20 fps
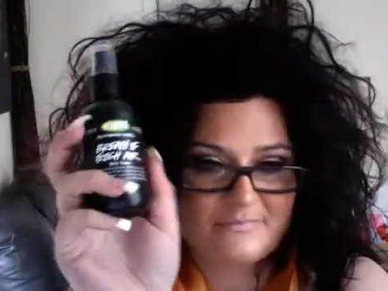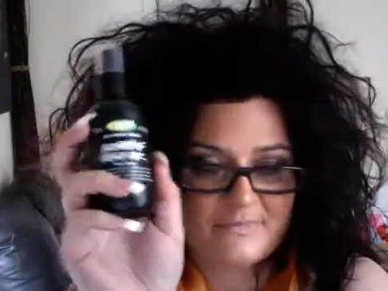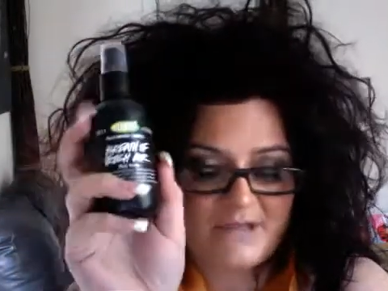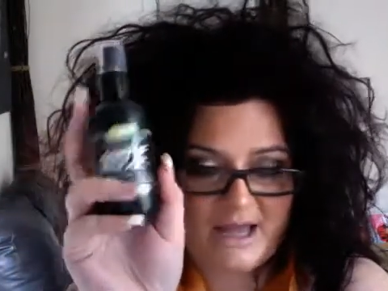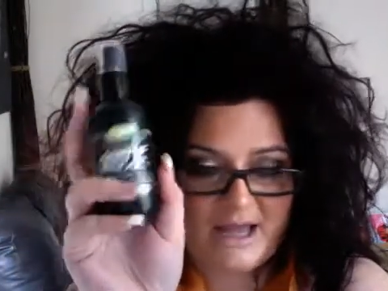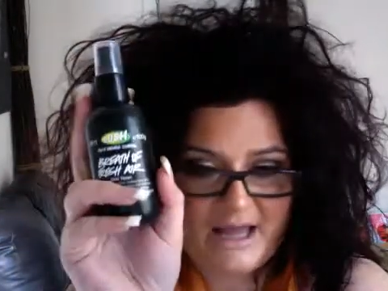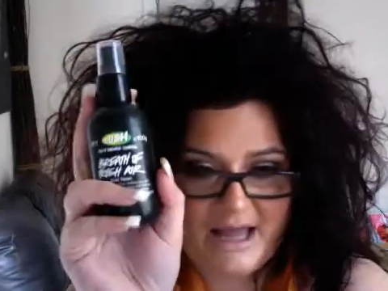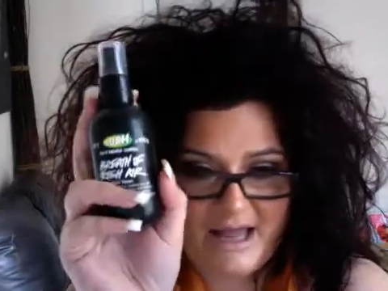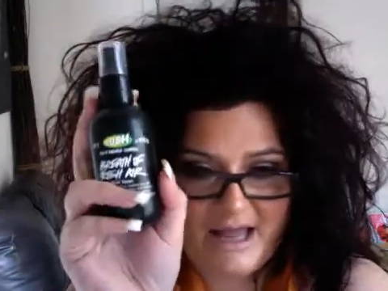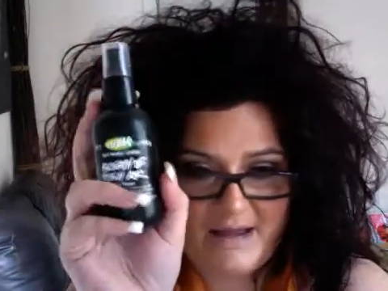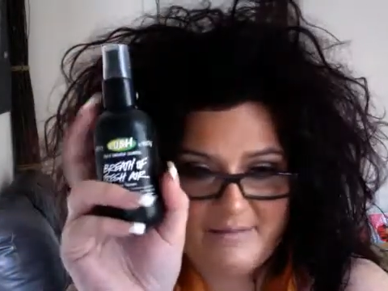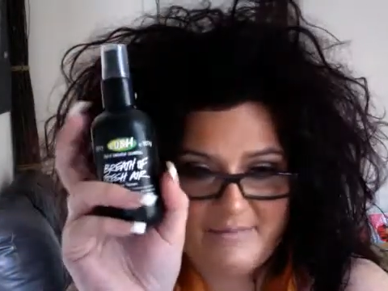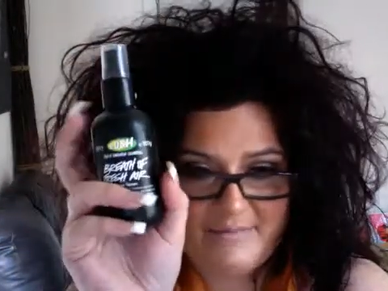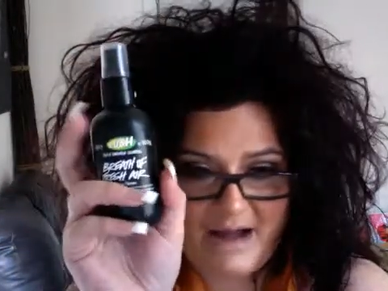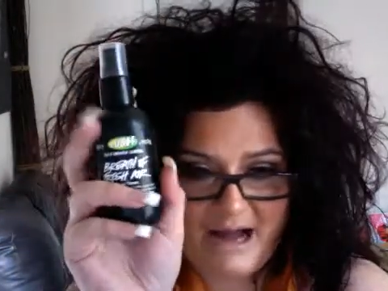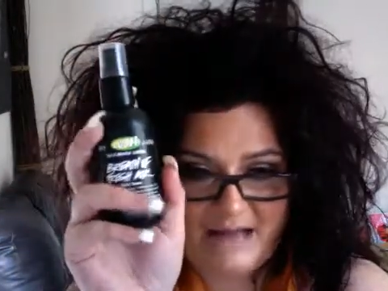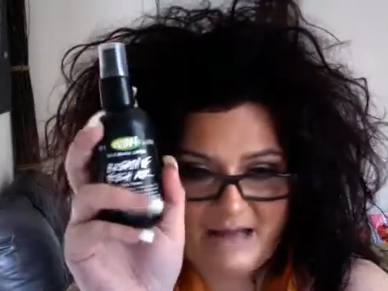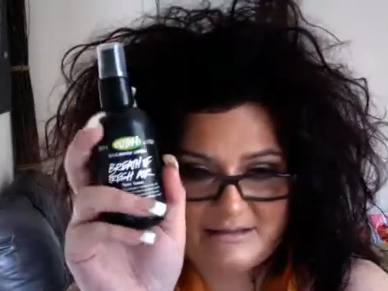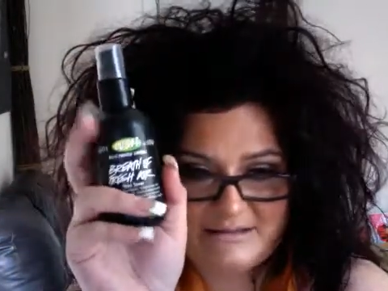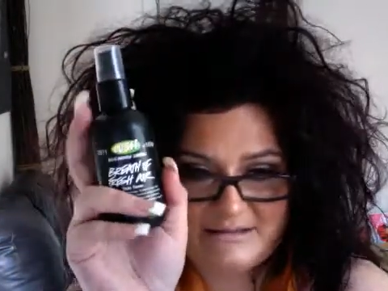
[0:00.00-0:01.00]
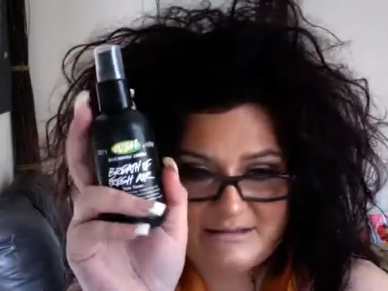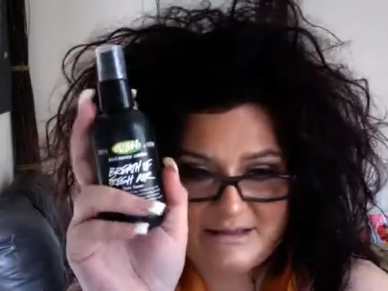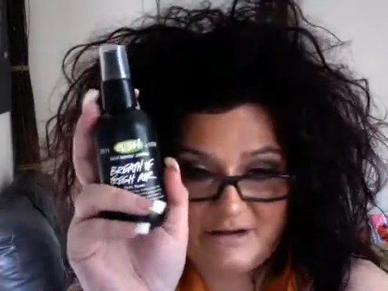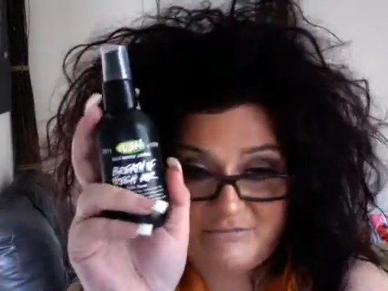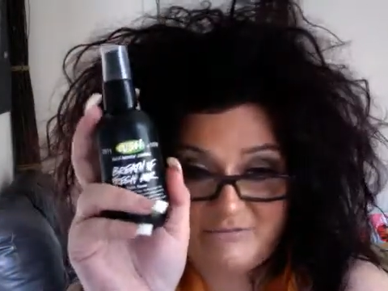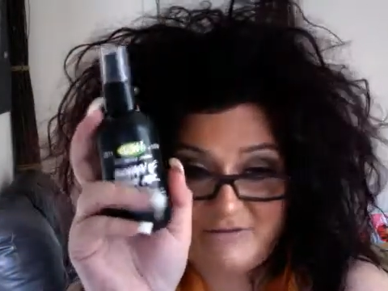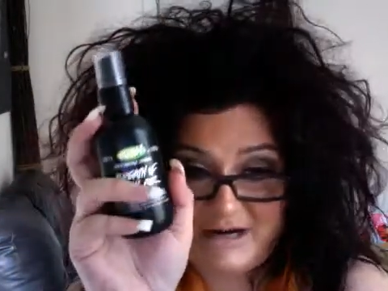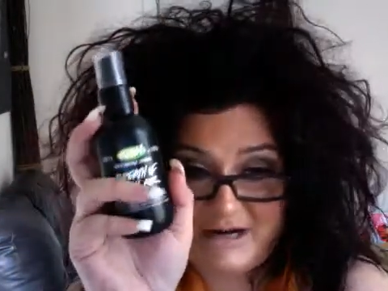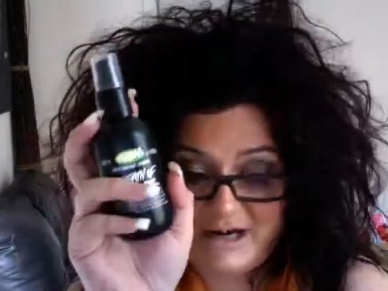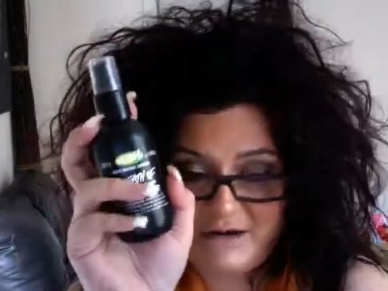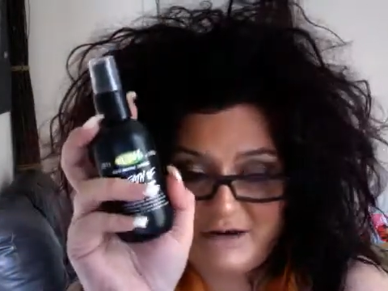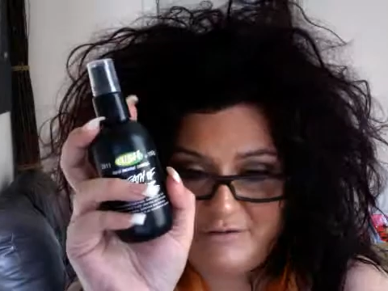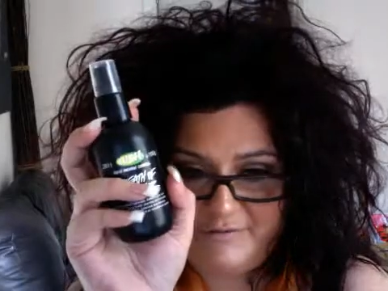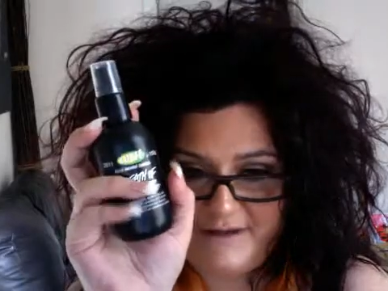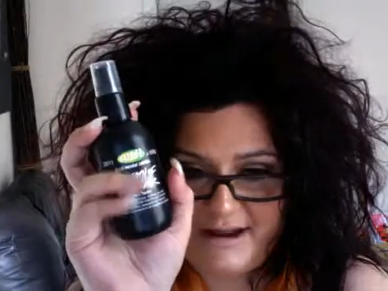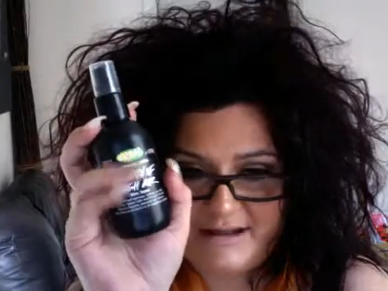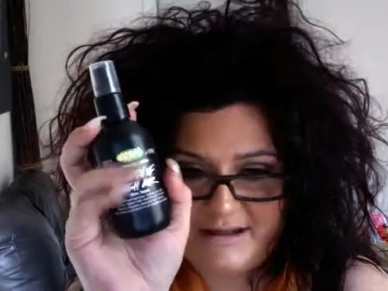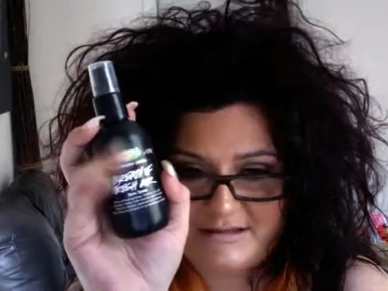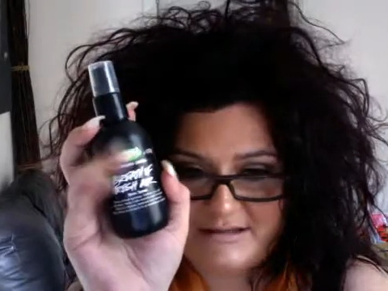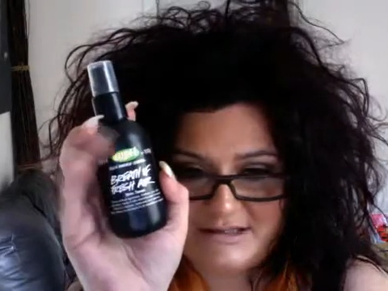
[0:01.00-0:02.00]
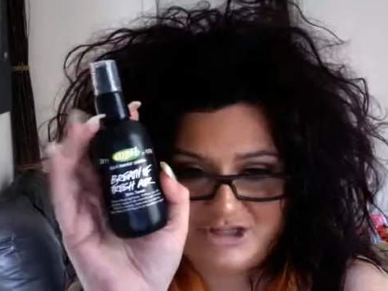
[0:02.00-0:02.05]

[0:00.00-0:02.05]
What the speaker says: And I really love it.